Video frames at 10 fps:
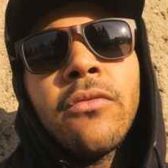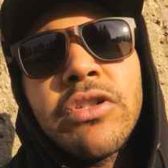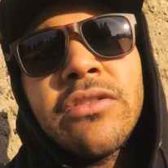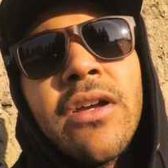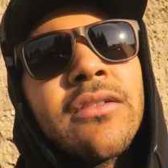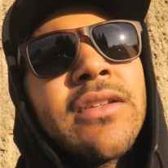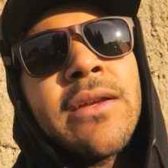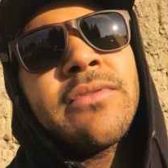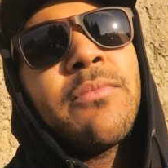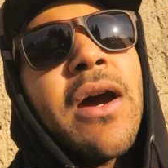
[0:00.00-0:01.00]
there's all
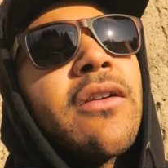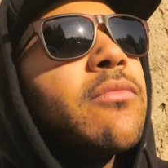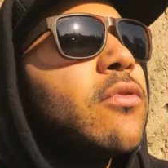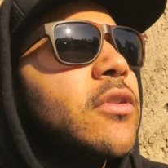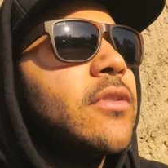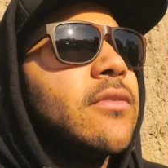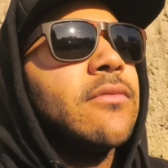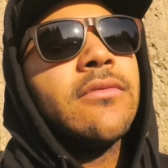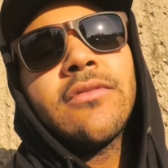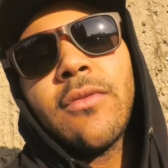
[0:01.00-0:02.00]
types of powder boards,
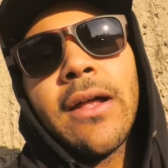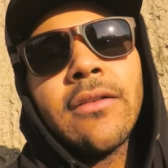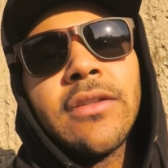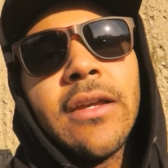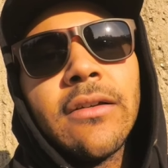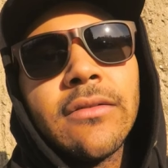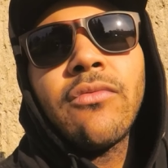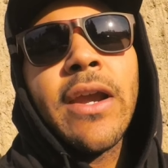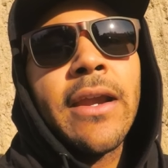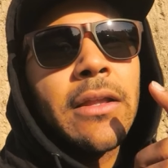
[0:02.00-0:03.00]
swallowtails,
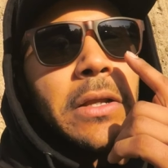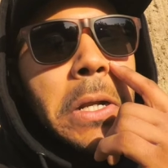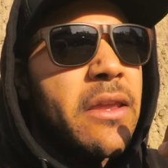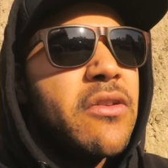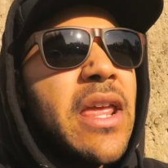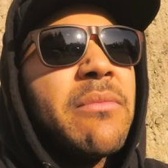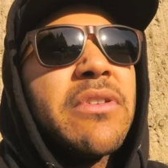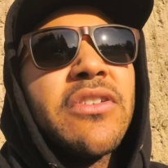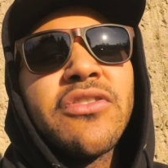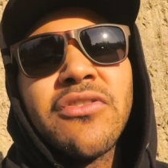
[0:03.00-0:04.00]
regular, you name
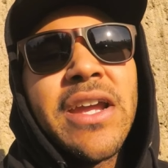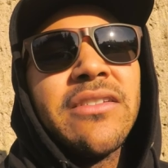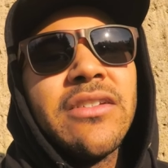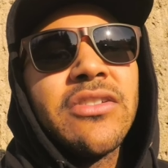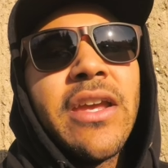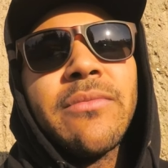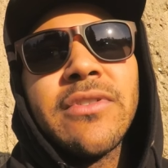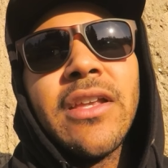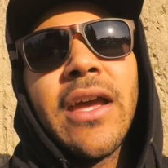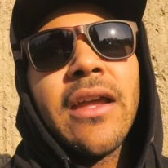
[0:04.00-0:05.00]
it. There's crazy
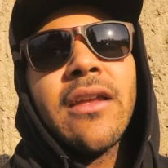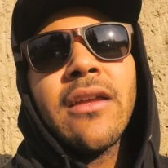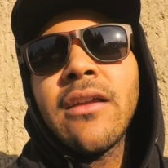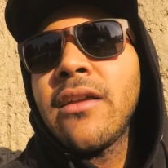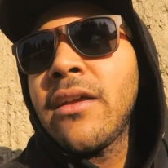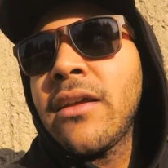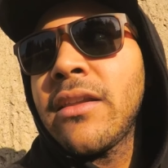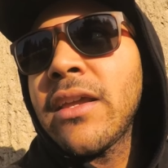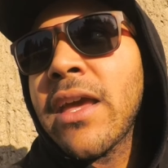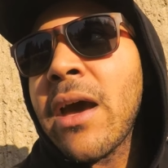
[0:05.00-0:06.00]
shapes like
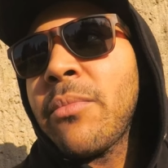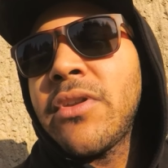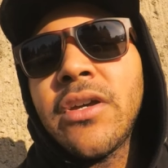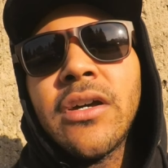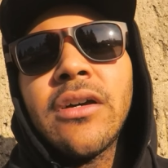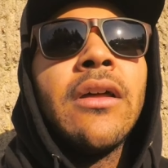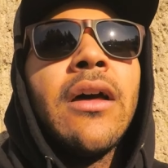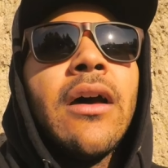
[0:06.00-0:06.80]
the Capita,